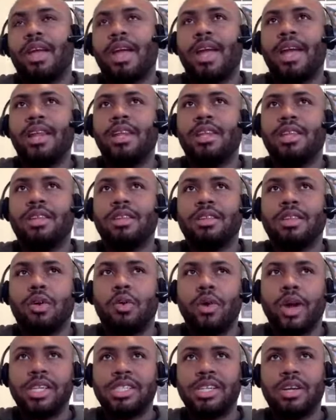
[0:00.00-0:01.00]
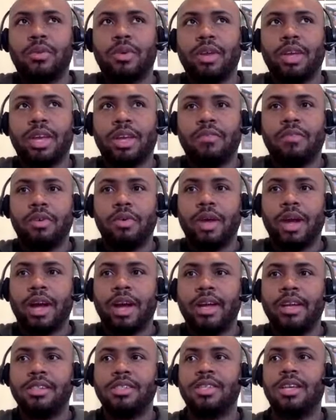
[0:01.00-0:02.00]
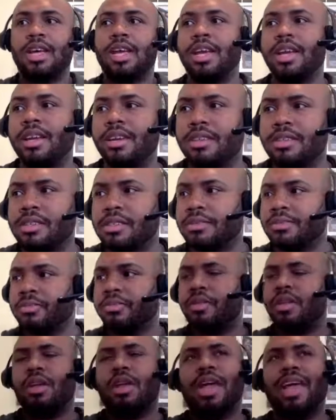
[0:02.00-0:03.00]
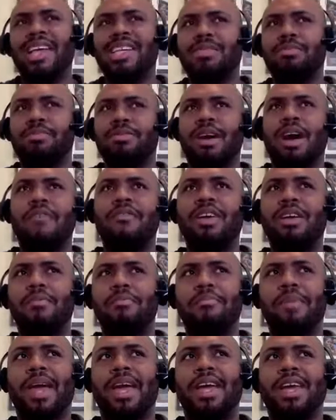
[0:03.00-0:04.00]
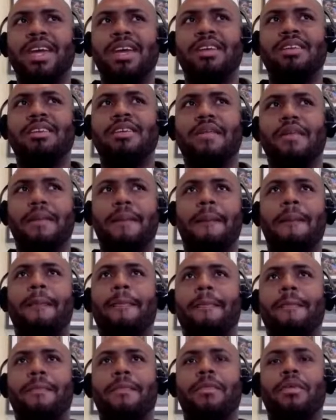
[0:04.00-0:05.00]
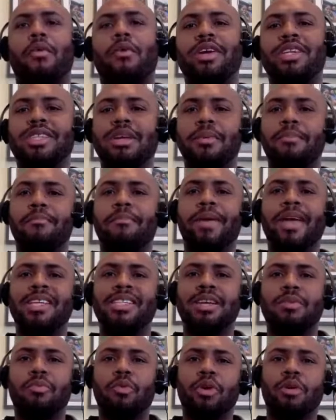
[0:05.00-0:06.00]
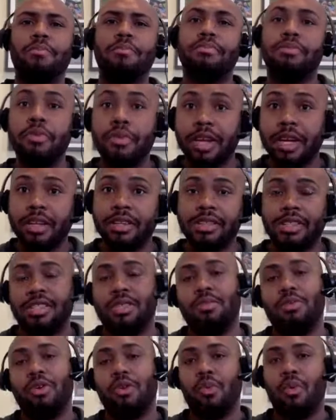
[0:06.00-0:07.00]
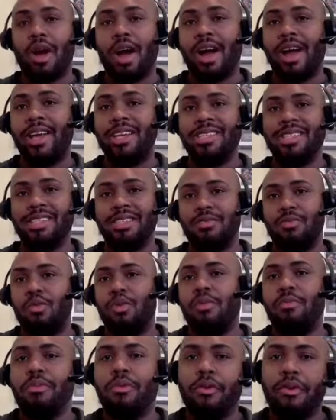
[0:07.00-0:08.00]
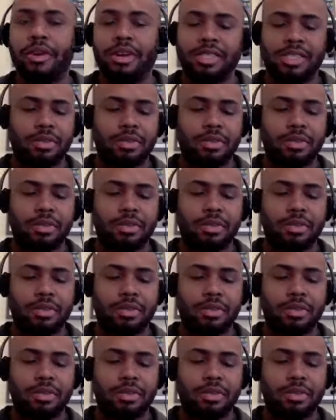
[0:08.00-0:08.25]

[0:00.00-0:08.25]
And the question I want to give you guys is profit made, or is it more prudent? Is it more wise? Is it more important?